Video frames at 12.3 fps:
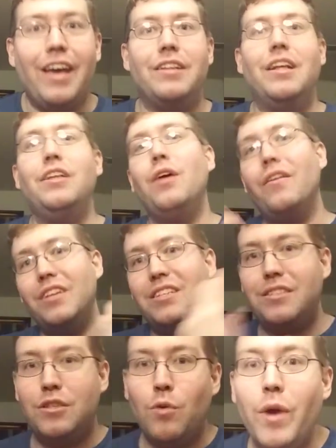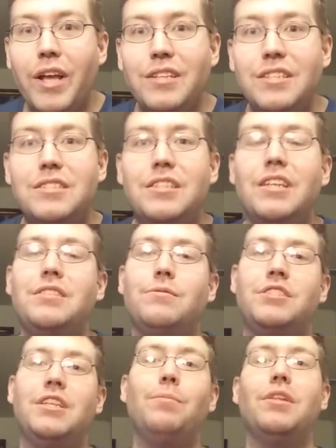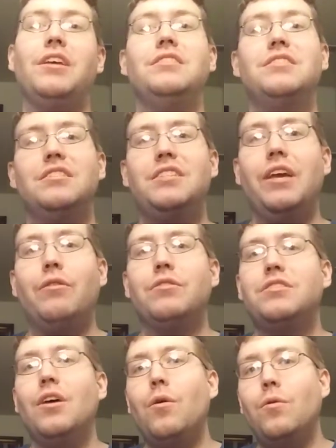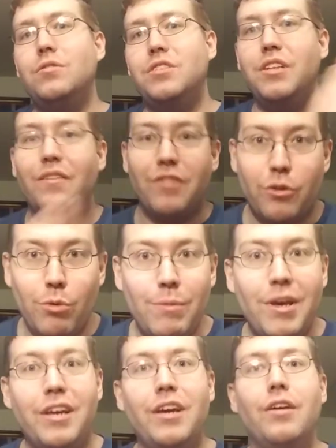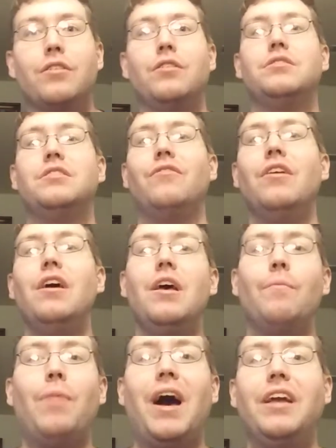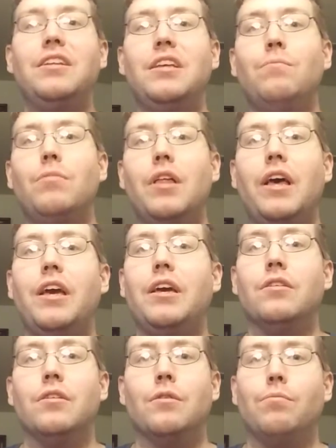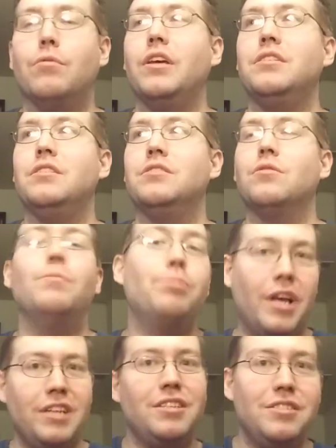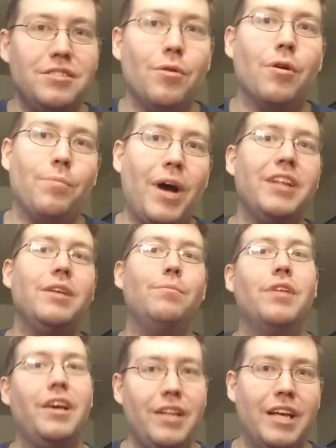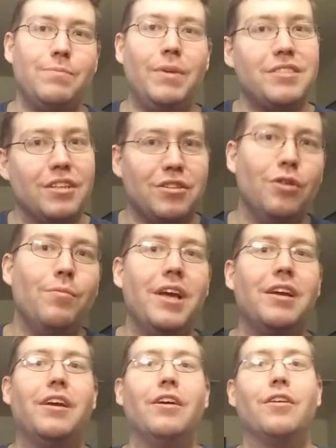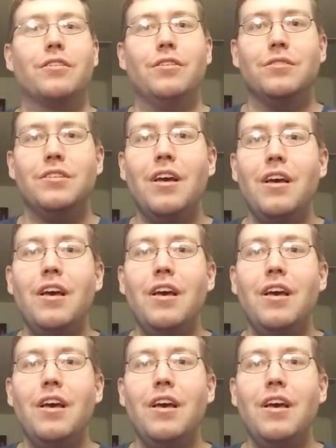Then you have the twin siblings in Sacred Stones, and you have the three main characters of Binding Blade or Blazing Sword. Binding Blade has basically two main characters,